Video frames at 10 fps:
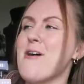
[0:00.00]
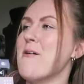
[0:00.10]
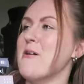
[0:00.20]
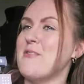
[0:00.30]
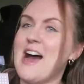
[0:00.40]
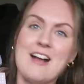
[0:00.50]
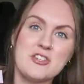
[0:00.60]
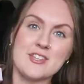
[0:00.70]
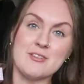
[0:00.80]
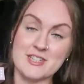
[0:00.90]
of
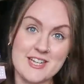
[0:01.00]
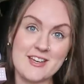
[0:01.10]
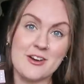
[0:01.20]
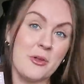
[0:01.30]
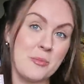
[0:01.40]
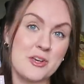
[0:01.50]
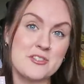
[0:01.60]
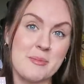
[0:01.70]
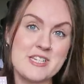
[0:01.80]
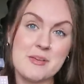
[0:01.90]
actually reading all the books
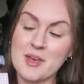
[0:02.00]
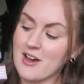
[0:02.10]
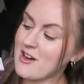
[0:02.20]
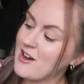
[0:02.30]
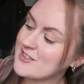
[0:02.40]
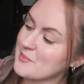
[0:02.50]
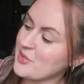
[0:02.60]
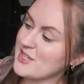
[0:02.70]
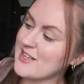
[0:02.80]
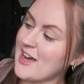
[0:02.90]
on my TBR. Some of
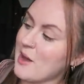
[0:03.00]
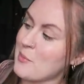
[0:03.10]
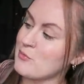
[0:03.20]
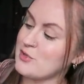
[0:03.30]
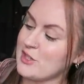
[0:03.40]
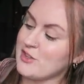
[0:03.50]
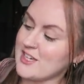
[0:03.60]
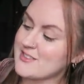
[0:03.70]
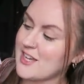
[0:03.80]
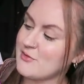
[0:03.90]
these I am really, really
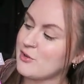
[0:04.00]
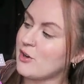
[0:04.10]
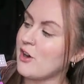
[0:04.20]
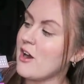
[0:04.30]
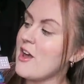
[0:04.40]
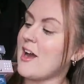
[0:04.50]
excited for.